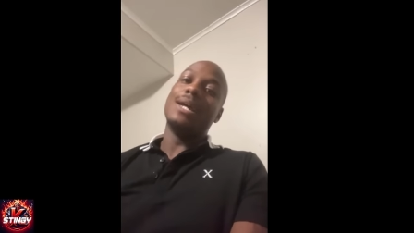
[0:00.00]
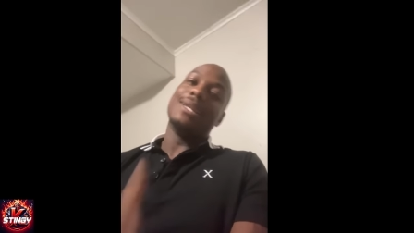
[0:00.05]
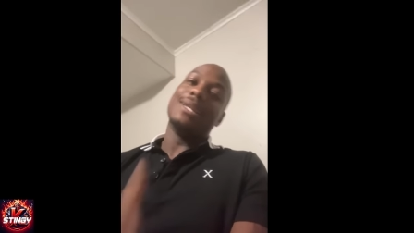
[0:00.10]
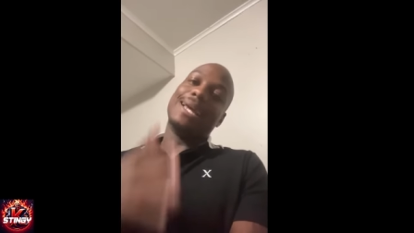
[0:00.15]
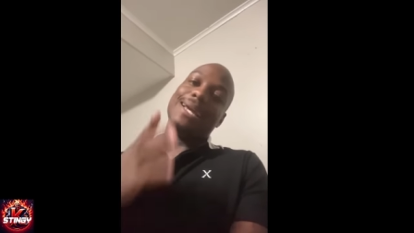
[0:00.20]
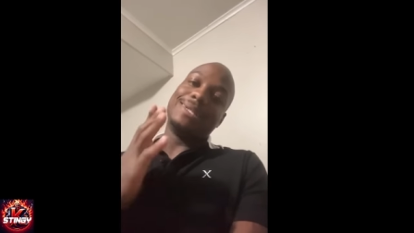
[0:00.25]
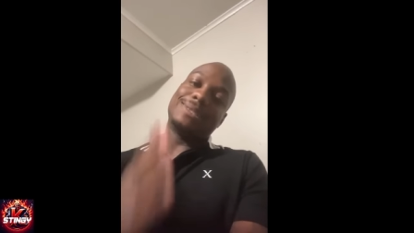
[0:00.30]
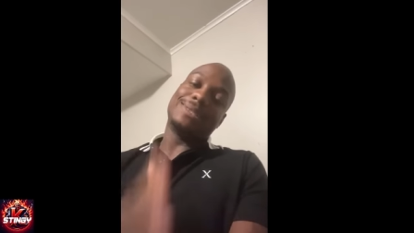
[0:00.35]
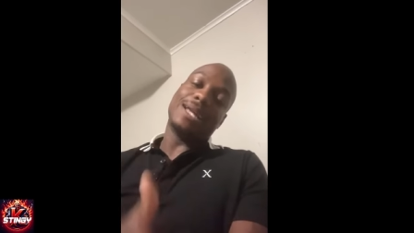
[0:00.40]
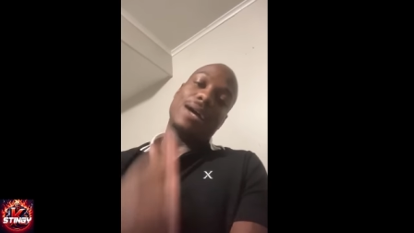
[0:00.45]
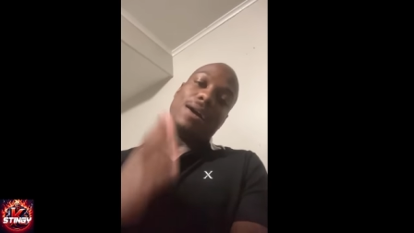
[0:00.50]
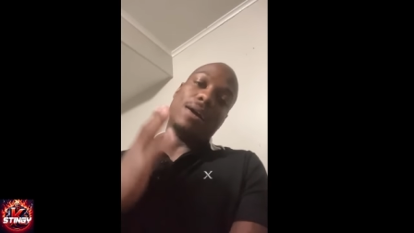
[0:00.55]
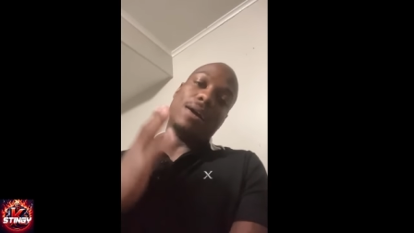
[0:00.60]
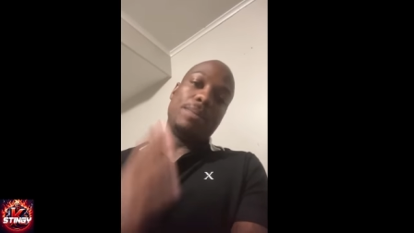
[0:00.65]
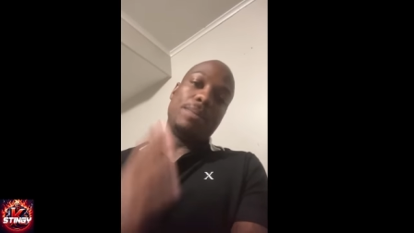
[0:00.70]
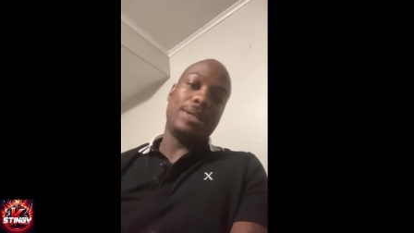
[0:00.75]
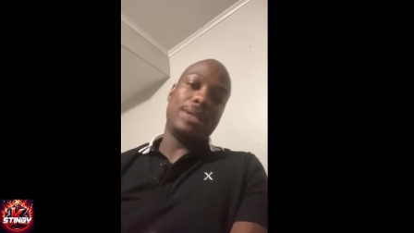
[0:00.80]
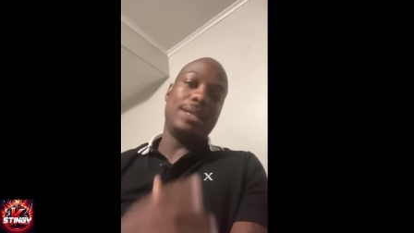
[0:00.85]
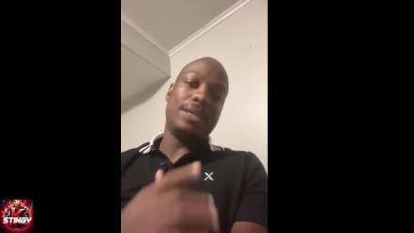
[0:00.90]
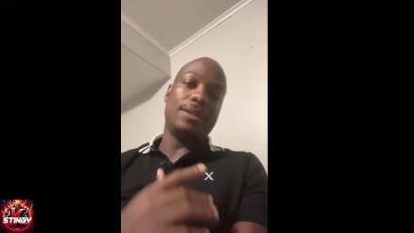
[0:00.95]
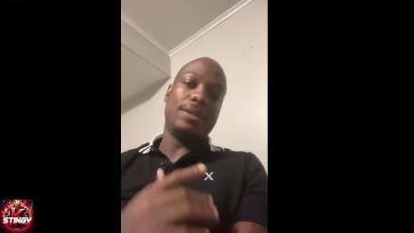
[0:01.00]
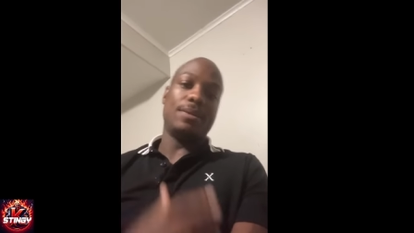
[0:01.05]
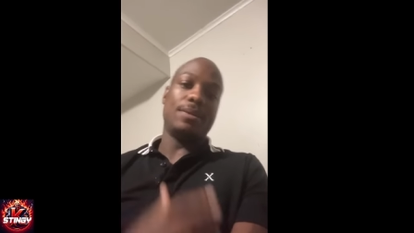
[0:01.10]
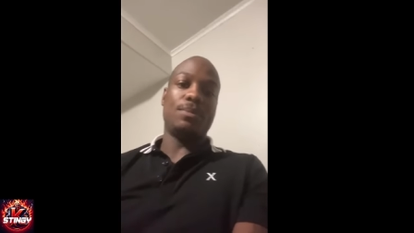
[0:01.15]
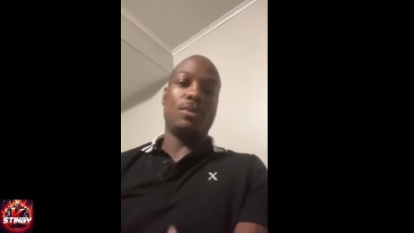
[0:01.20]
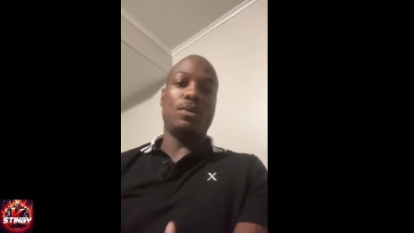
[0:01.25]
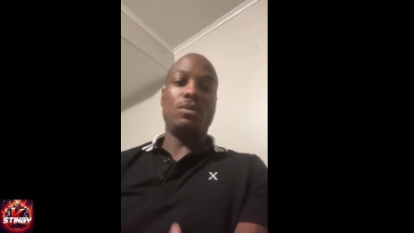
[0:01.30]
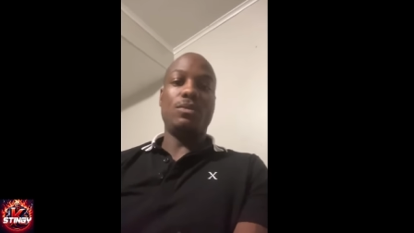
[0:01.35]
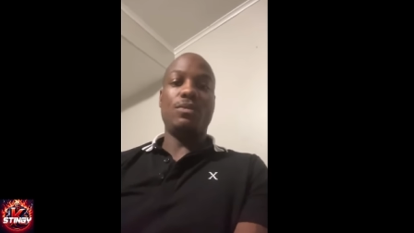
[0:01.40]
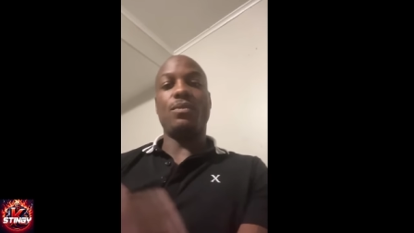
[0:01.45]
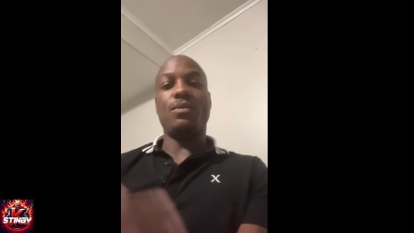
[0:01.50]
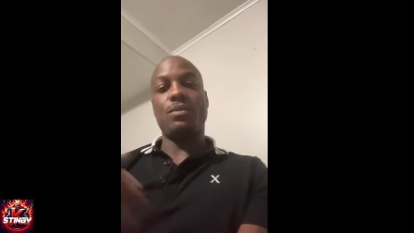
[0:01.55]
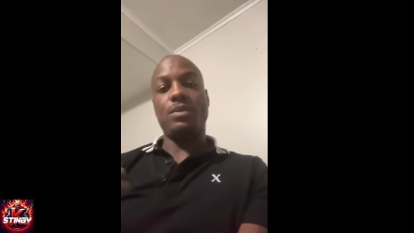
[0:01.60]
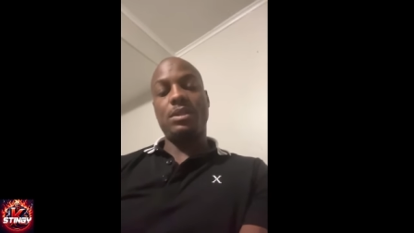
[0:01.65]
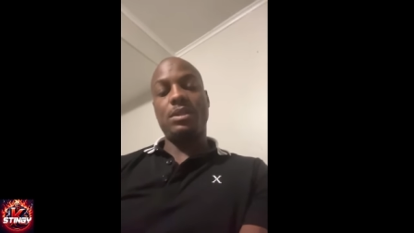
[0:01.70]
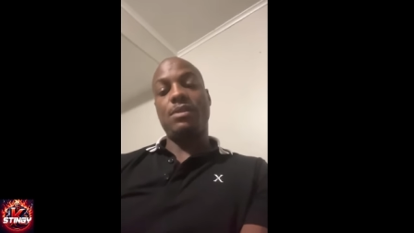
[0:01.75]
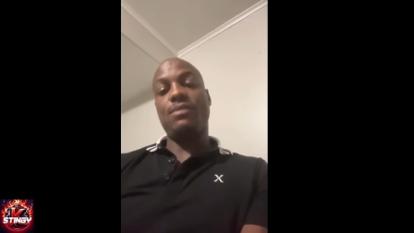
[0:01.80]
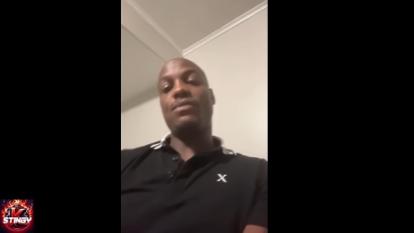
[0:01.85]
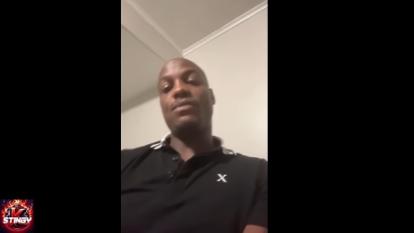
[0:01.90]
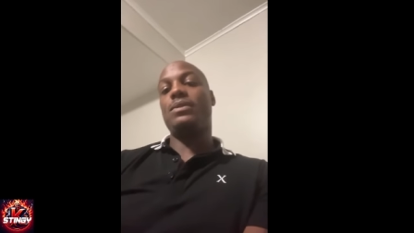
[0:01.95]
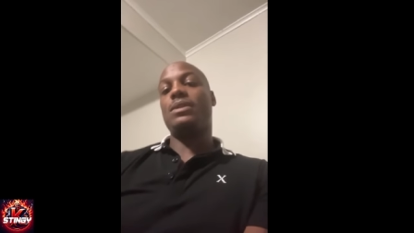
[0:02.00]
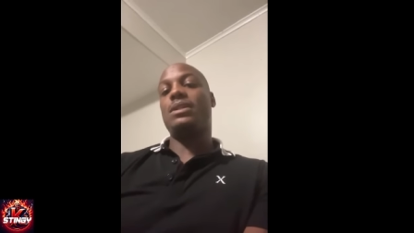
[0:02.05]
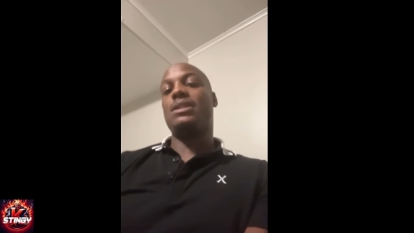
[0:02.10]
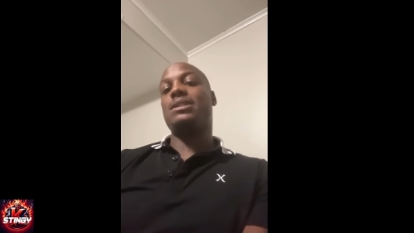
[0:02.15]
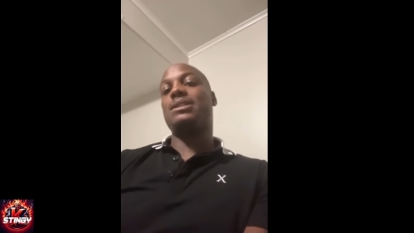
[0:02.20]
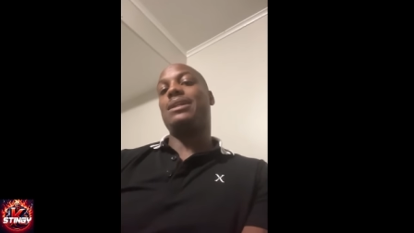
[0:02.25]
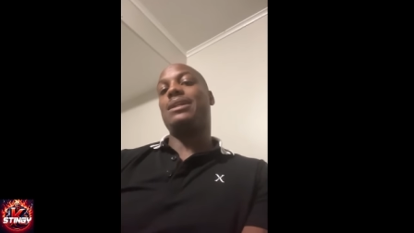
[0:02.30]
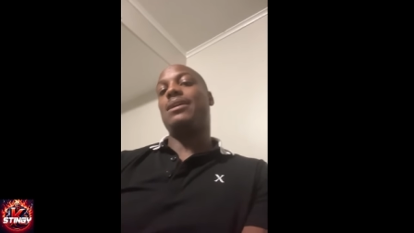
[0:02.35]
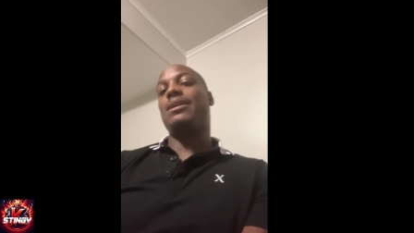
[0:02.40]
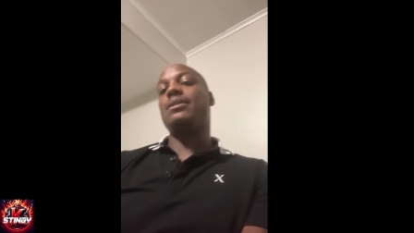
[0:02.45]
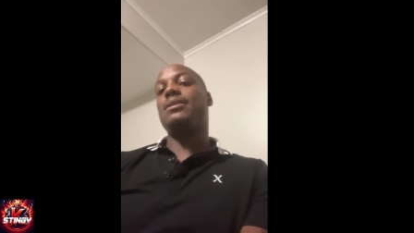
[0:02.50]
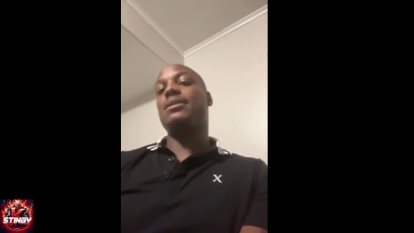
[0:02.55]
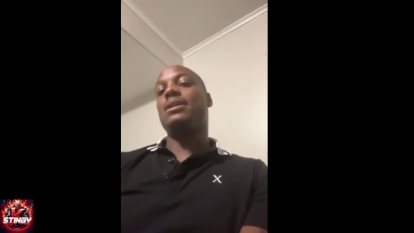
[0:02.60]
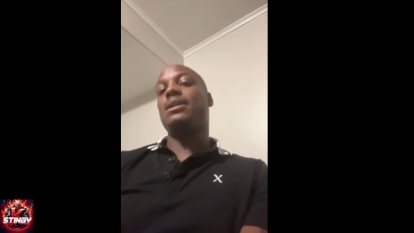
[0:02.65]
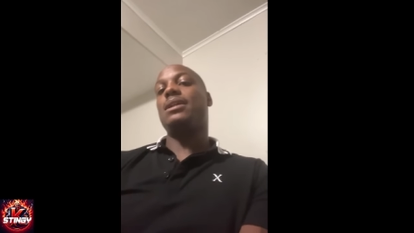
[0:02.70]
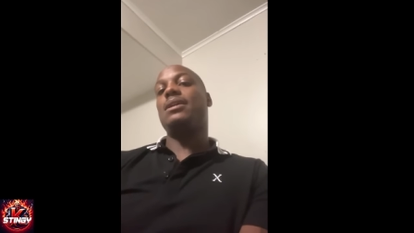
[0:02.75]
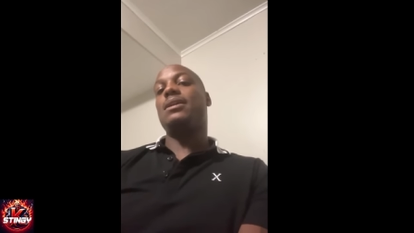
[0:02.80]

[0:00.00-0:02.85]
Like, stop playing, bro. For real, for real, shout it.